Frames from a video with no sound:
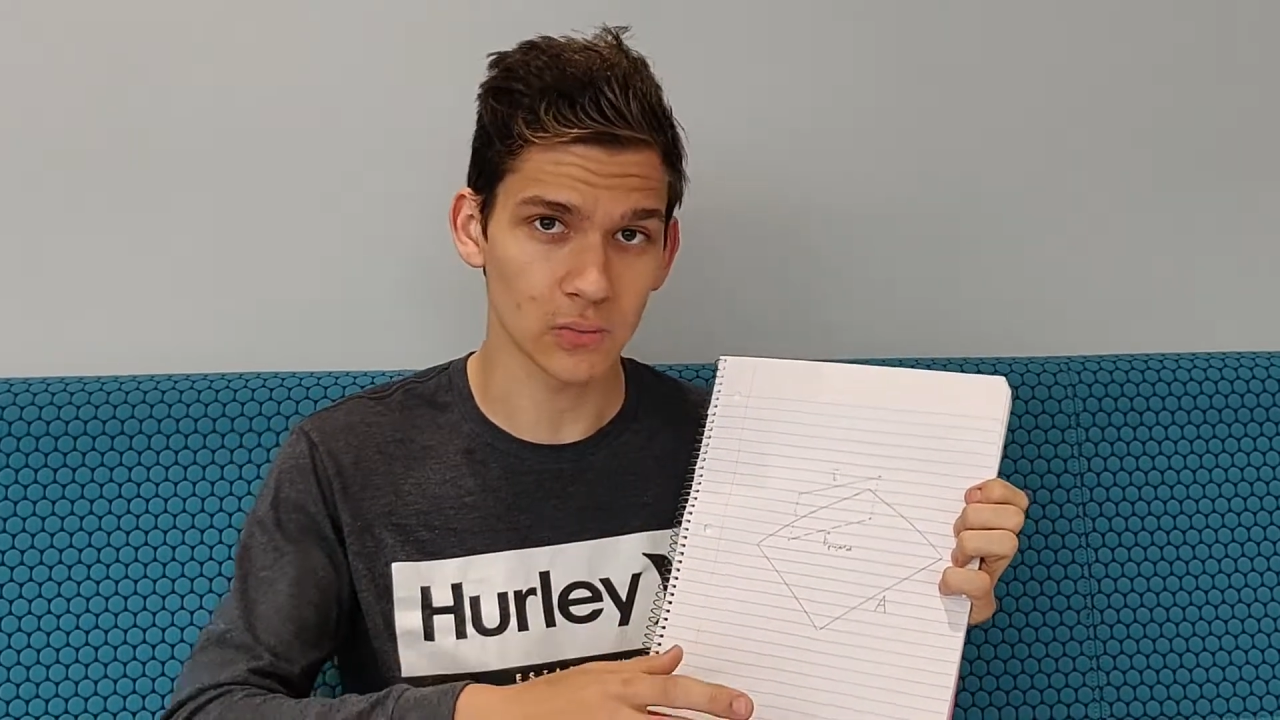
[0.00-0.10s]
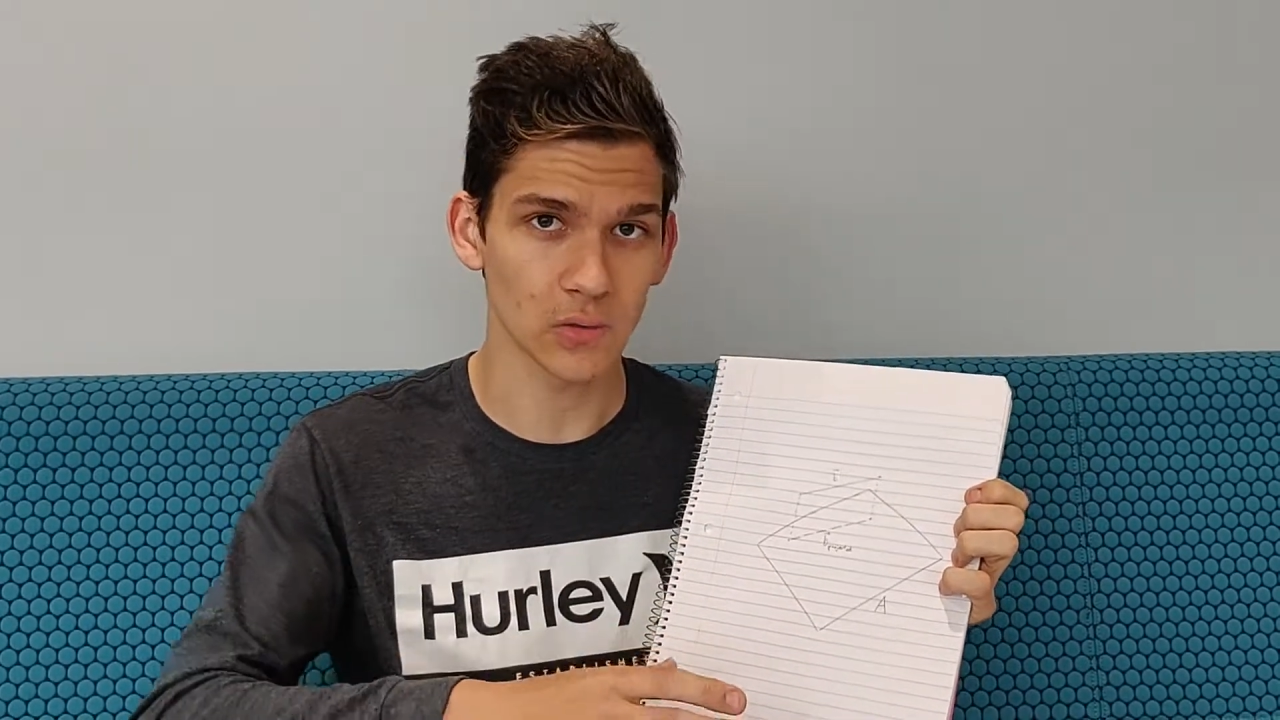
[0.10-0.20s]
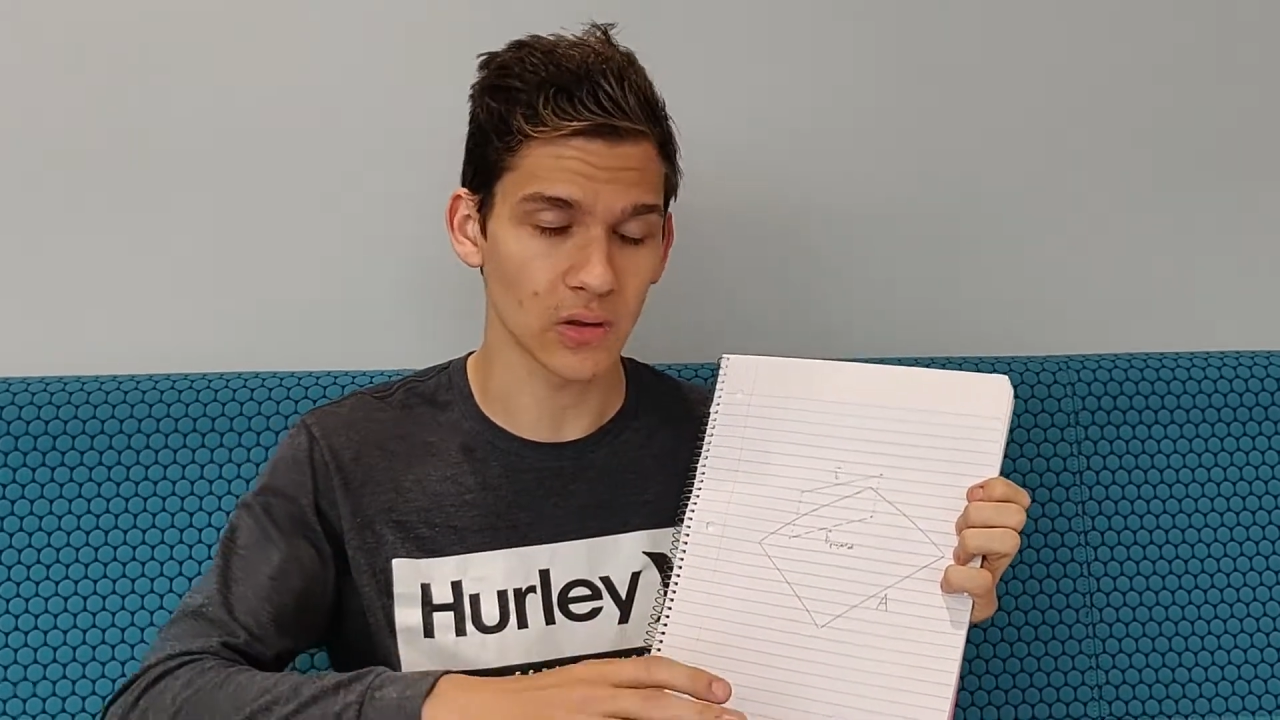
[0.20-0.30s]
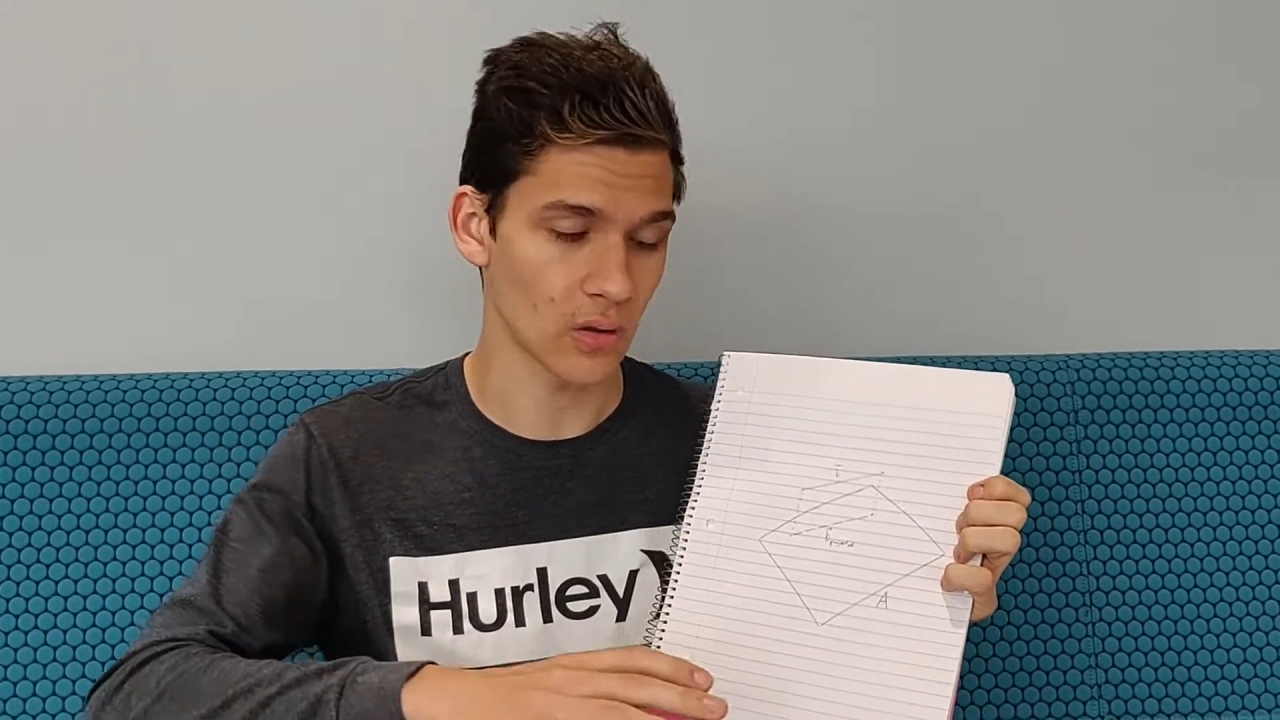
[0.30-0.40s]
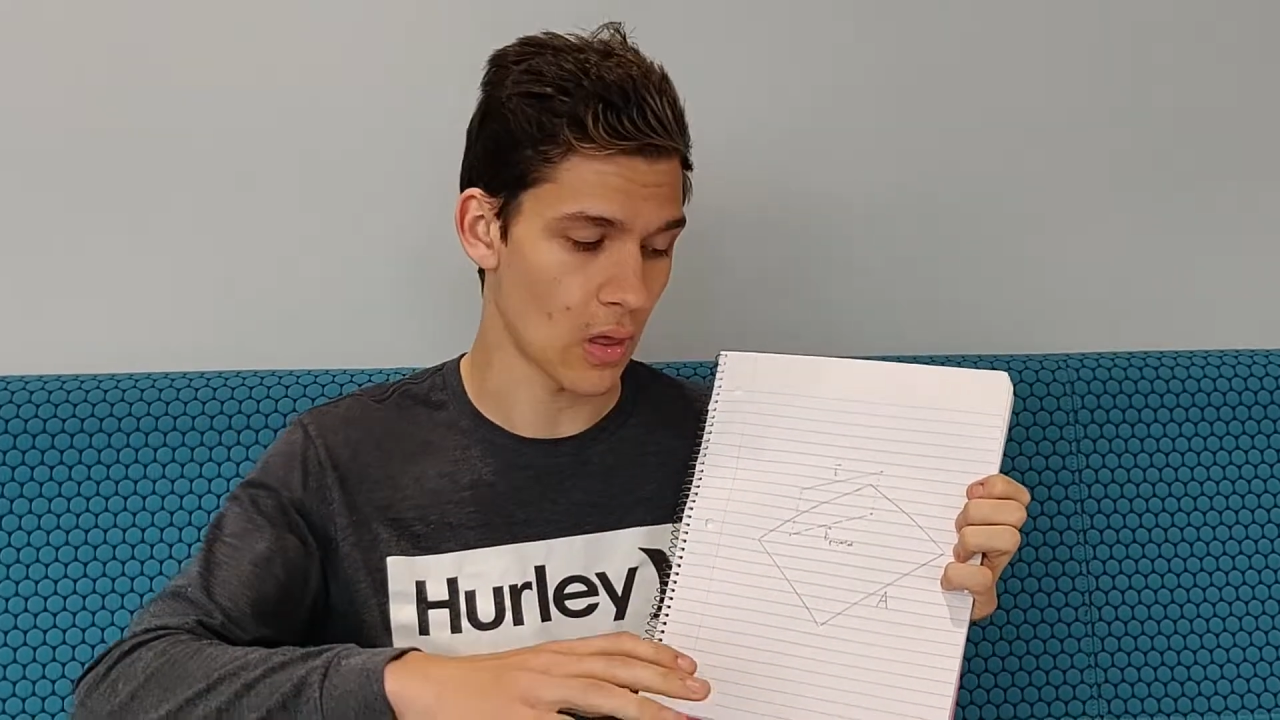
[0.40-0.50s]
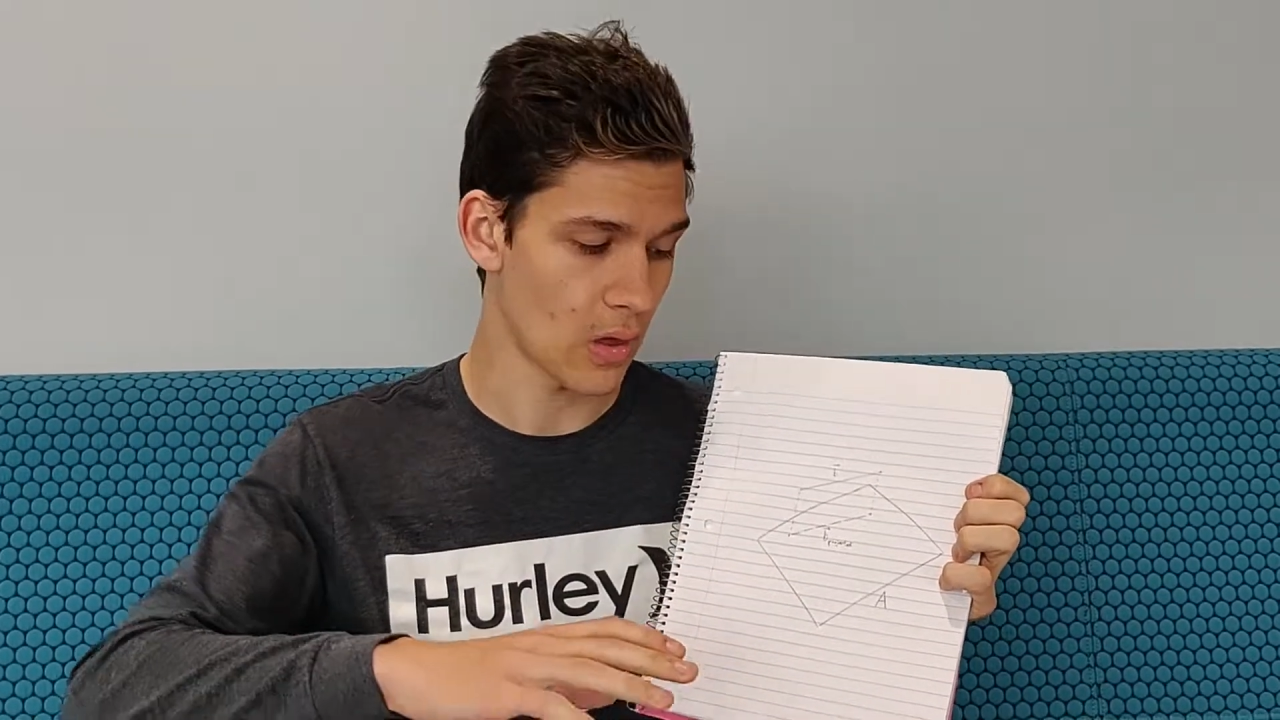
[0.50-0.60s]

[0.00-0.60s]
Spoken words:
with